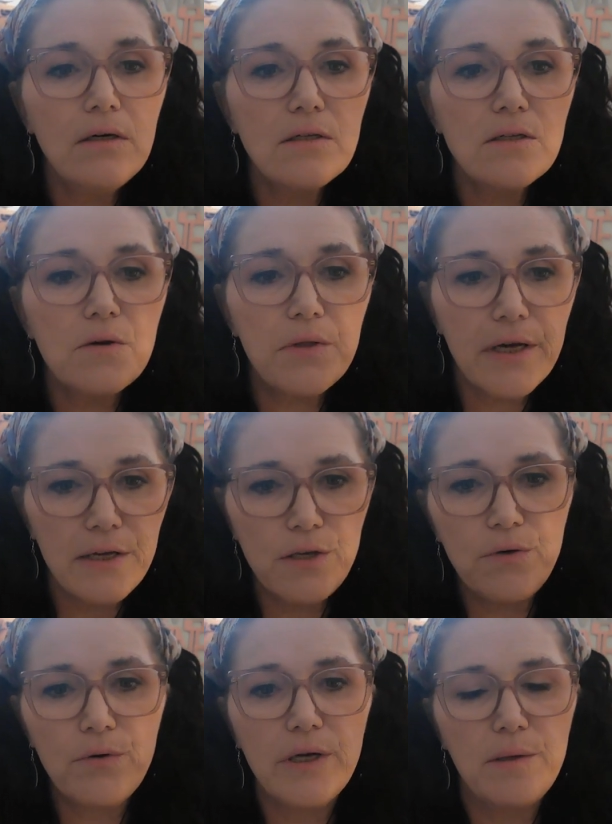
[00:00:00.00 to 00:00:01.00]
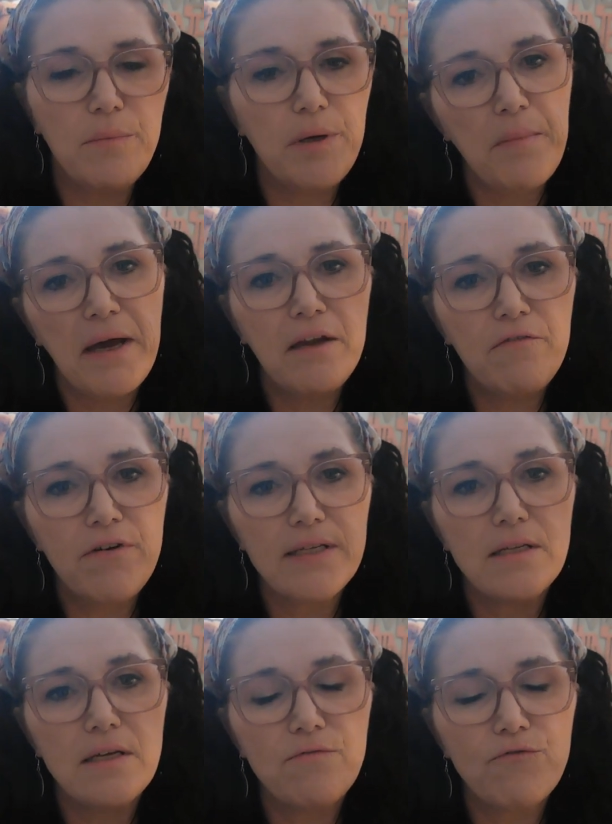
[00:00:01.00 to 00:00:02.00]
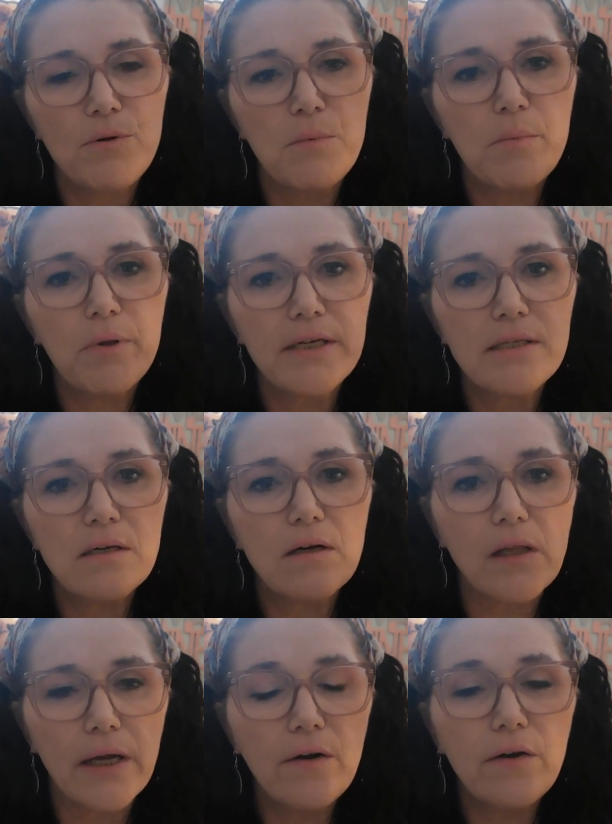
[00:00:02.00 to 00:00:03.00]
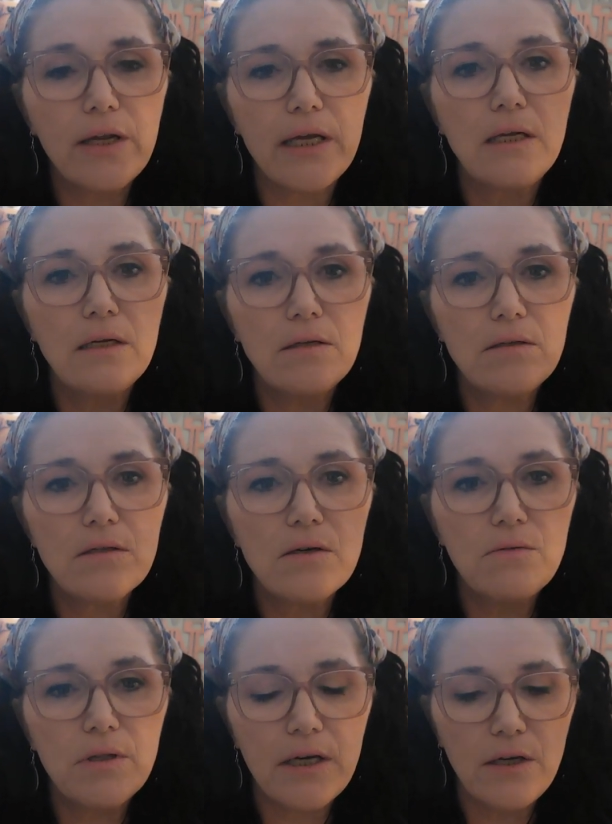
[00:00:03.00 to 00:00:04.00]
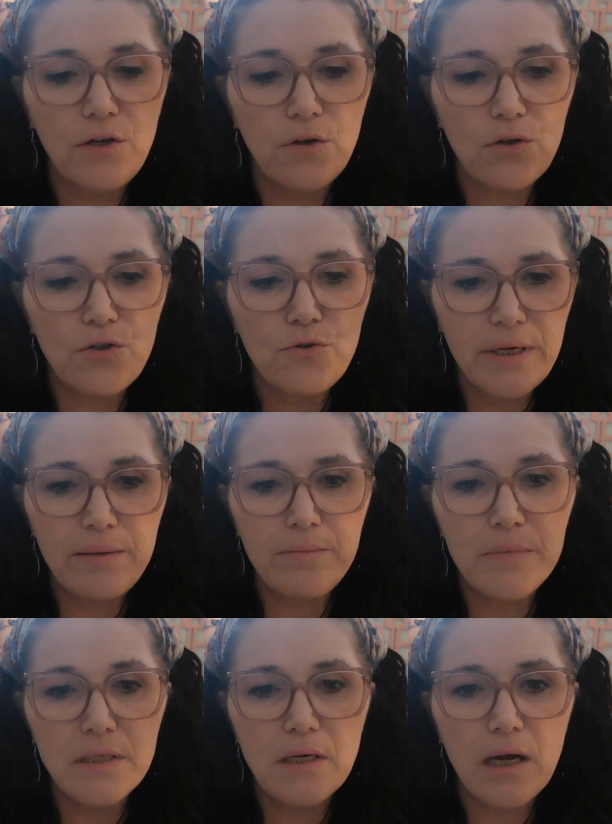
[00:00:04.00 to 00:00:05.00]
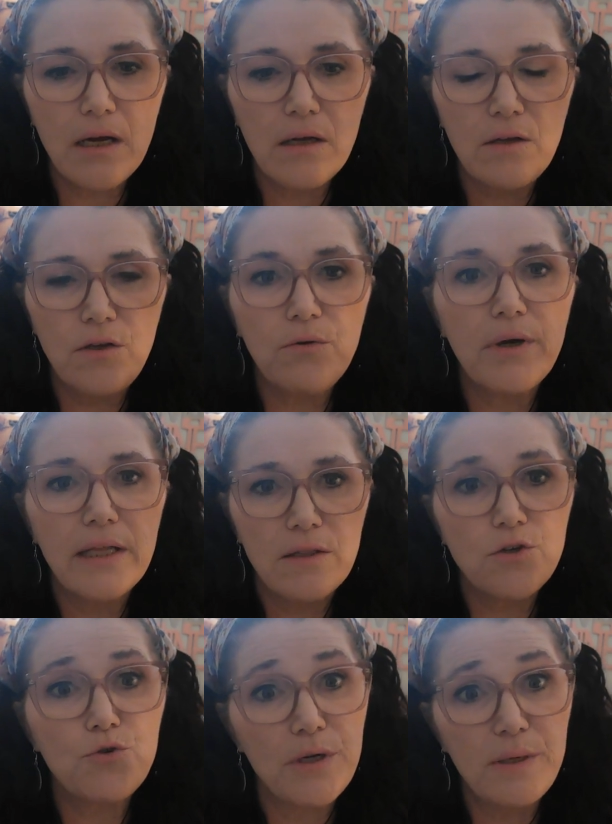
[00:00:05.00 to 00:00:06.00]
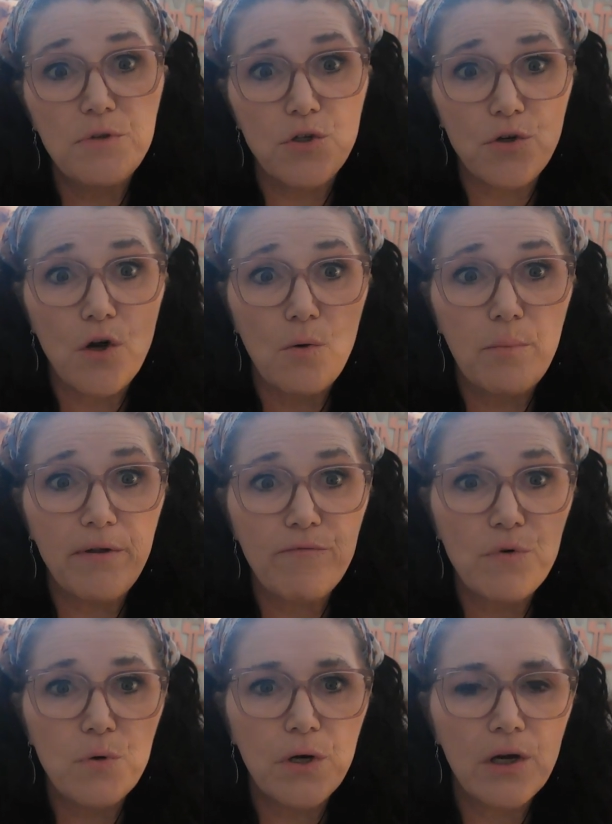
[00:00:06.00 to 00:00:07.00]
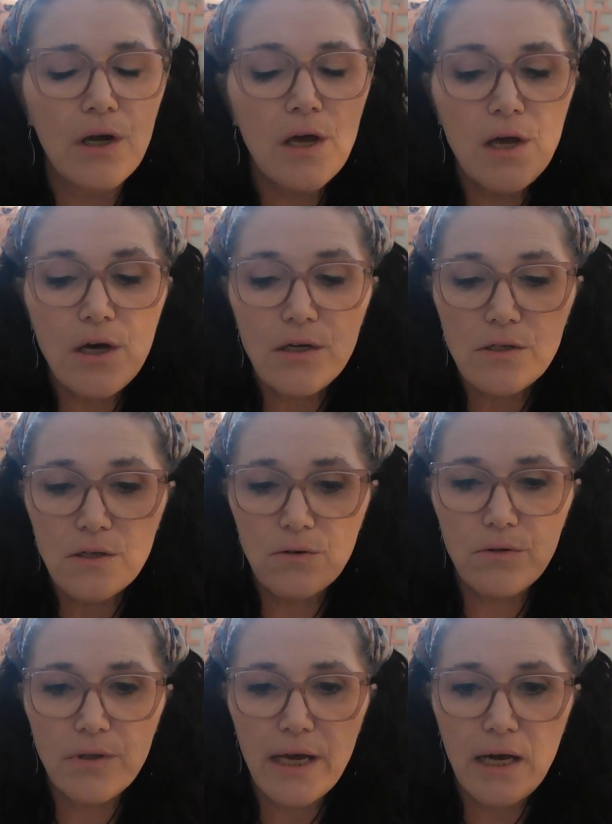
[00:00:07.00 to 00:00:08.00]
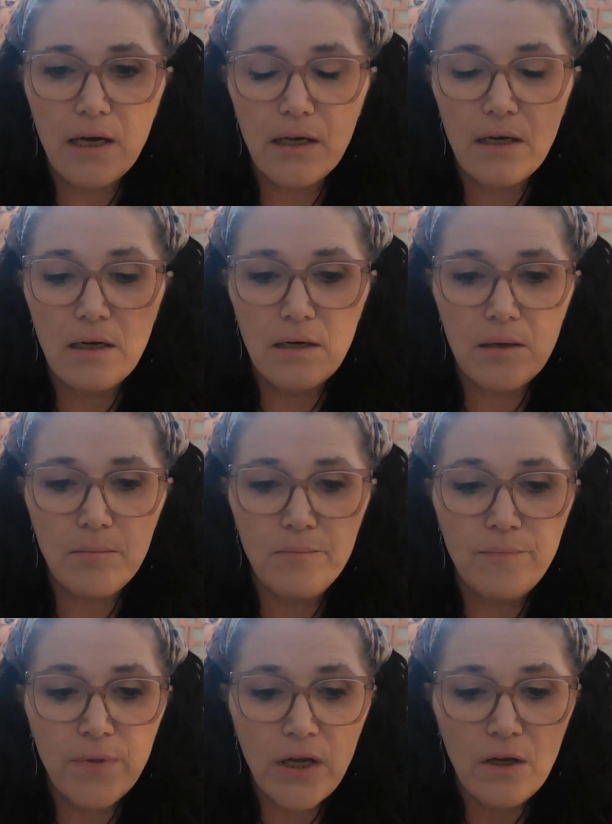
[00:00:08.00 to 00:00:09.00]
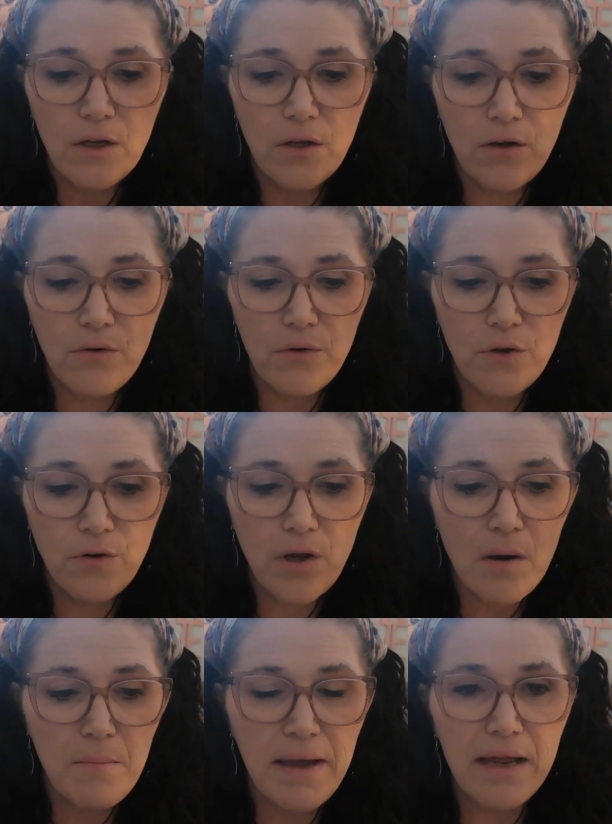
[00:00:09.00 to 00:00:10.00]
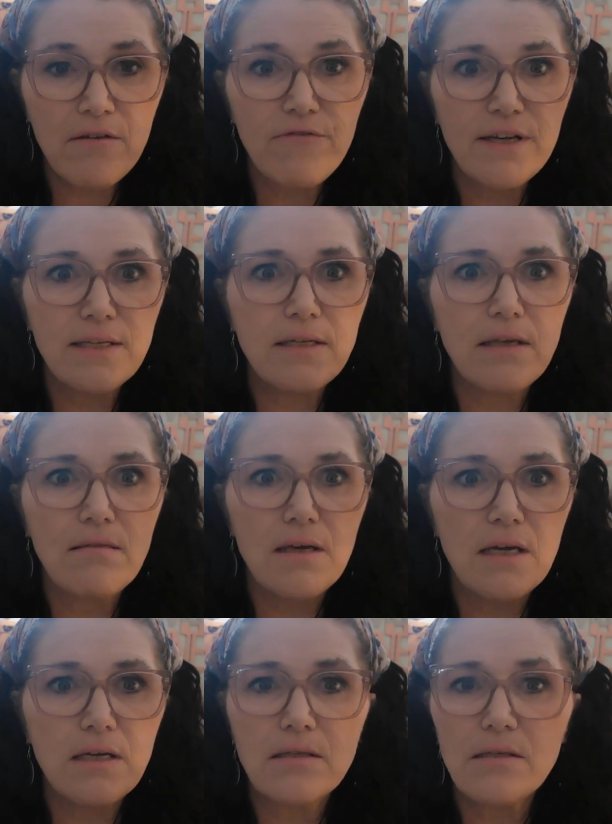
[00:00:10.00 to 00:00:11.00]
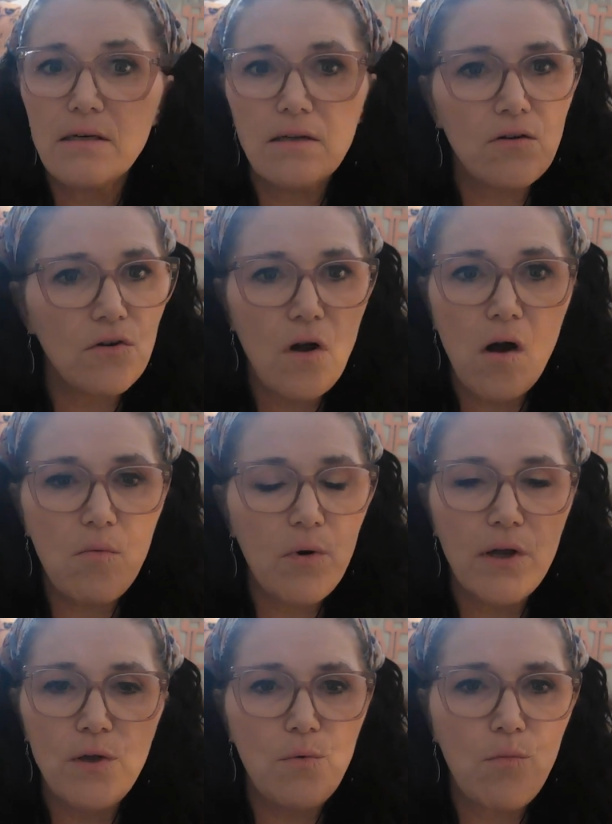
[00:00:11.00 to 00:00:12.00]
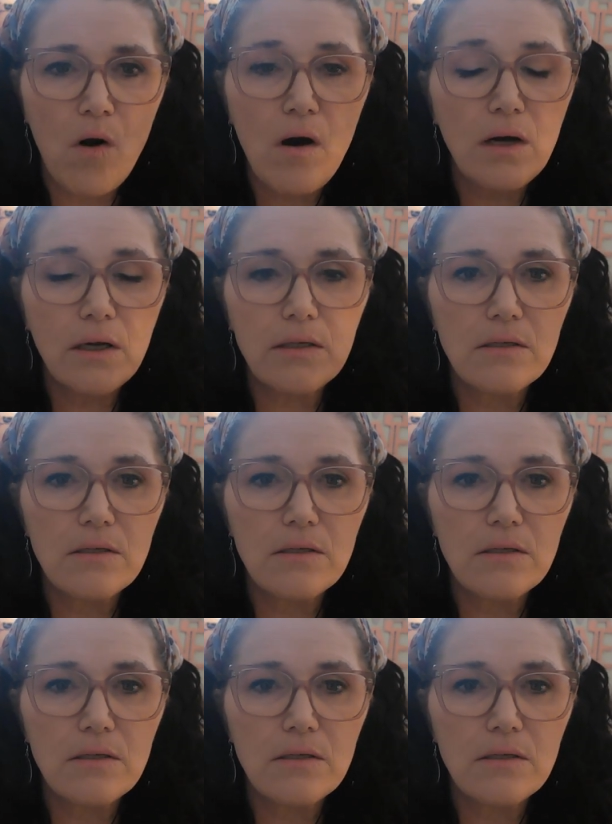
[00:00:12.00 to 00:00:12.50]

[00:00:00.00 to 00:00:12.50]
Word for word: so that you can be manifesting from a place of clarity so that your dreams that you get the dreams you're hoping for so that um, you know, you're not manifesting things that are not what you want.